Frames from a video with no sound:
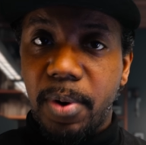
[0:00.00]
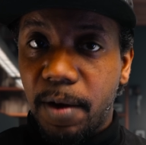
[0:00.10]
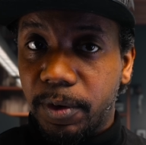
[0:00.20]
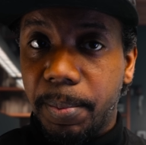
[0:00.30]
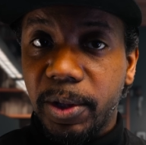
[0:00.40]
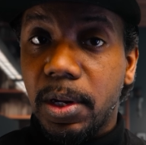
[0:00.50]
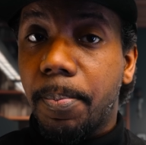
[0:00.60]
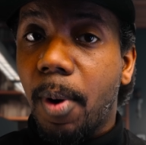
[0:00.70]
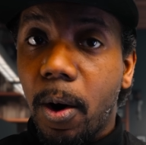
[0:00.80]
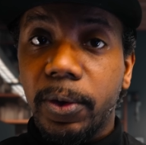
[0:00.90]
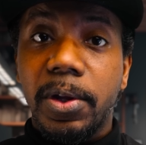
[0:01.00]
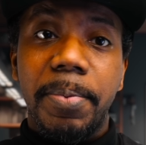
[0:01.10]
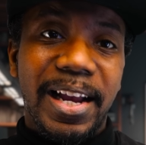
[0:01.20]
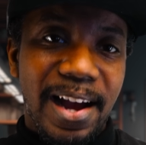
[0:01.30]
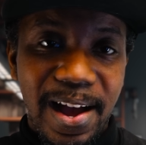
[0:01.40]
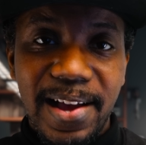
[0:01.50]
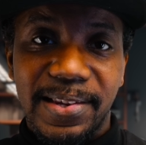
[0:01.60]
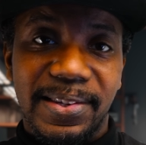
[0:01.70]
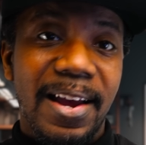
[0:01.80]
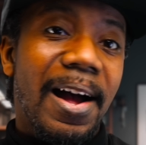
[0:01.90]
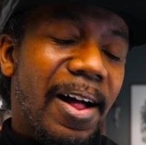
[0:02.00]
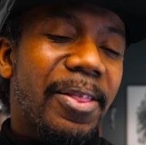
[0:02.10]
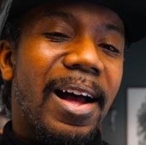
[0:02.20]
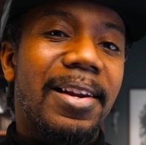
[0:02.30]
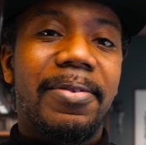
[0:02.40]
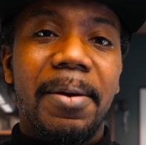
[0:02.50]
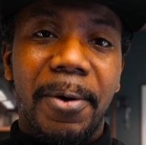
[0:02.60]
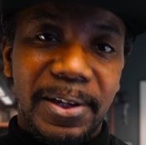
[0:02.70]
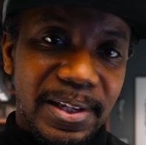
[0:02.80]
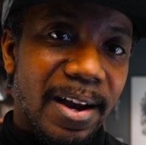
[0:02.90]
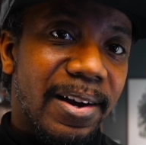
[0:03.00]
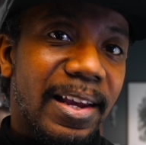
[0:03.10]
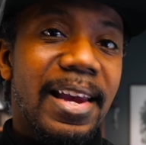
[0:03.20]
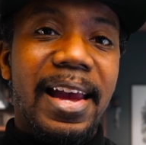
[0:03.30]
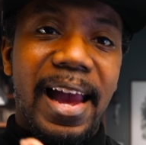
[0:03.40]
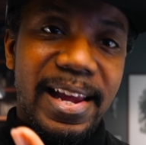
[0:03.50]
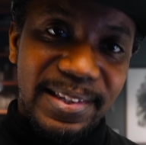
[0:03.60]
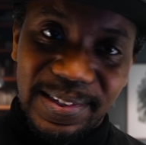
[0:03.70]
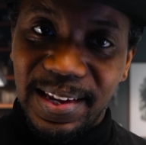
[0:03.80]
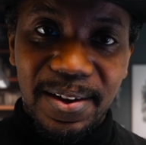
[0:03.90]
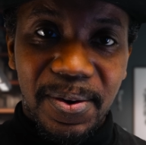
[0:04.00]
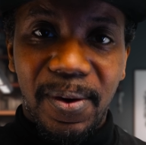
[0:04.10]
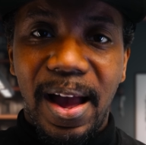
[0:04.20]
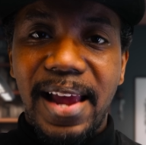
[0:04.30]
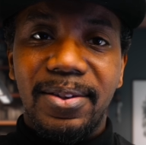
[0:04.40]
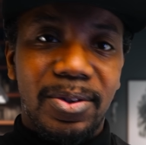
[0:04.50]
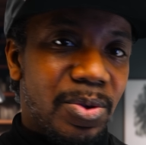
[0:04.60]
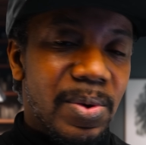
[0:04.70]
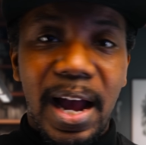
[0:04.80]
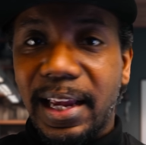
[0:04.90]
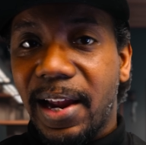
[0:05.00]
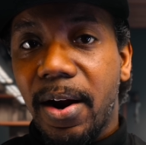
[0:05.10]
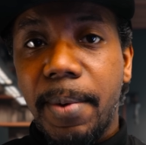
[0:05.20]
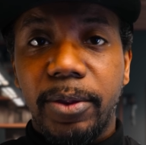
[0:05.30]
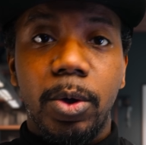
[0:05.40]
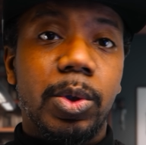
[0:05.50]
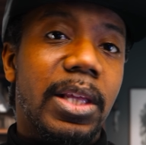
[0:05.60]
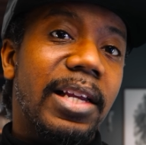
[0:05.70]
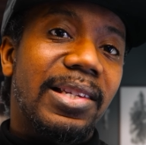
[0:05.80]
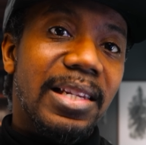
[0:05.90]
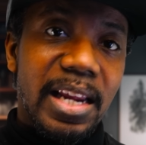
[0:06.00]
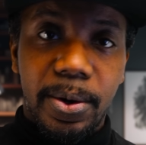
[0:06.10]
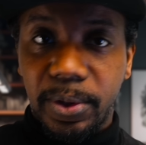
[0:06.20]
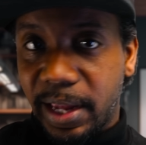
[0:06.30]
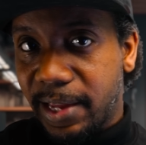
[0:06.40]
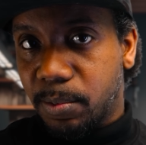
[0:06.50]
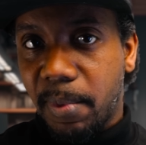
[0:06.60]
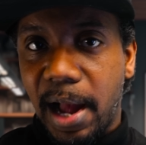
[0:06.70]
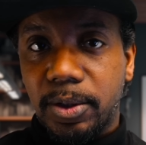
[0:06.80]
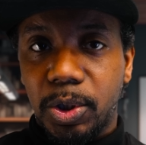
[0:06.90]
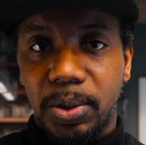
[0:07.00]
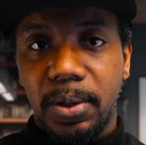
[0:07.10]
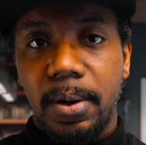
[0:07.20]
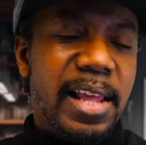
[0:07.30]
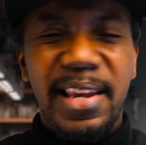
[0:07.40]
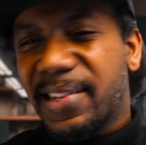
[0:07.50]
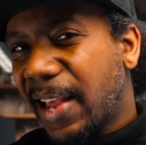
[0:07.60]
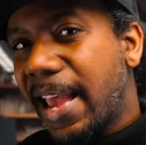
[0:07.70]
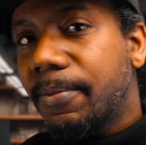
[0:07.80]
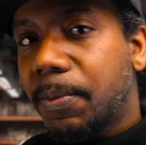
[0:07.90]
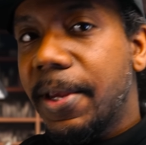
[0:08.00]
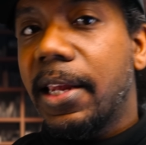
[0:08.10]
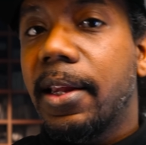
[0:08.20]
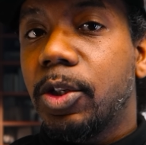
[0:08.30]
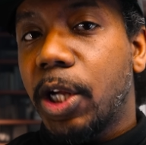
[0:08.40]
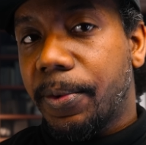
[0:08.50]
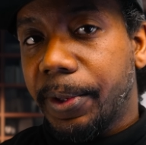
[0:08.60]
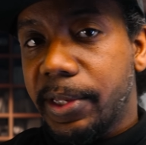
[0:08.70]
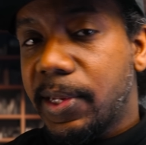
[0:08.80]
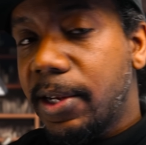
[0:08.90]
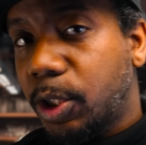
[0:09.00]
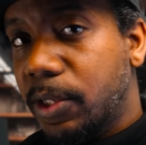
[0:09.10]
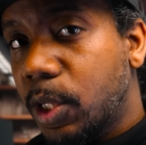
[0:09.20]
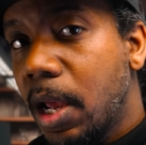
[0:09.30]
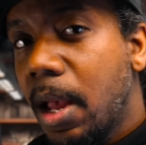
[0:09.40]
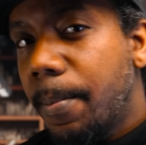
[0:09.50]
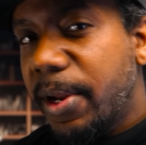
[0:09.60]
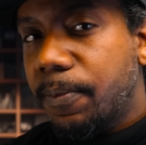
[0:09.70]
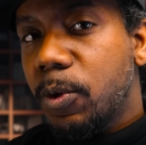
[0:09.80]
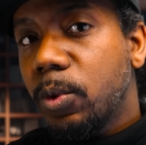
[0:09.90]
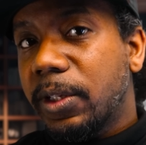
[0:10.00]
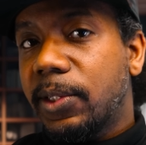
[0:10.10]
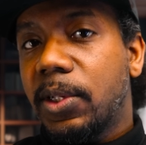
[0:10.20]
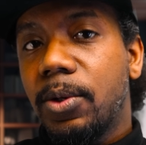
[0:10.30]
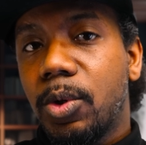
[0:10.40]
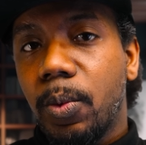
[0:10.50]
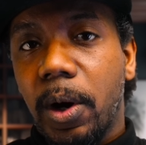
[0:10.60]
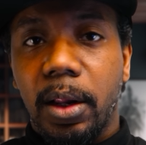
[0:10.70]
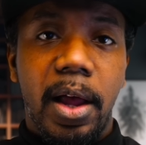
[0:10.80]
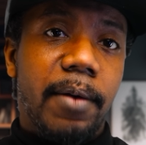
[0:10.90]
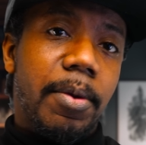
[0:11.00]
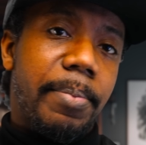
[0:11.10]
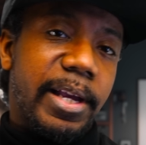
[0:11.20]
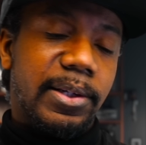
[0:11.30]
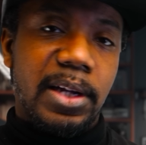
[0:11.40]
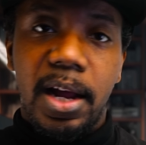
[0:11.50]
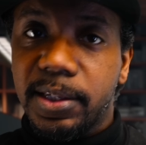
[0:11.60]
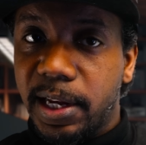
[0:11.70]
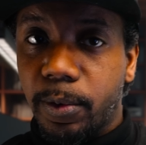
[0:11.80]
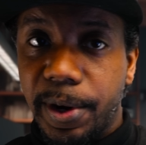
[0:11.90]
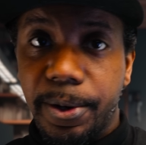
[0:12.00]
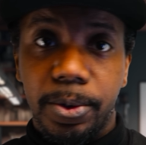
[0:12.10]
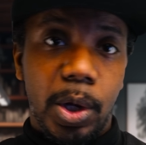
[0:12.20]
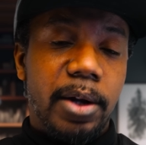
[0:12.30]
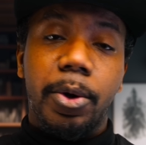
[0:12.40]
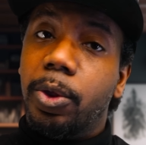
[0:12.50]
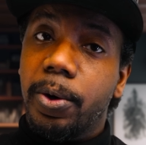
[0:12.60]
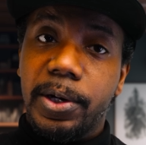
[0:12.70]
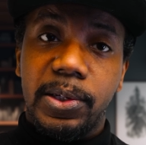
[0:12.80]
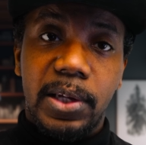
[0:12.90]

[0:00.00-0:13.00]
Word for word: profitability partly because a lot of them are young and single and do not care about those things nearly as much. And yes, I am speaking in generalizations, but if you listen to what a lot of the biggest content creators under 30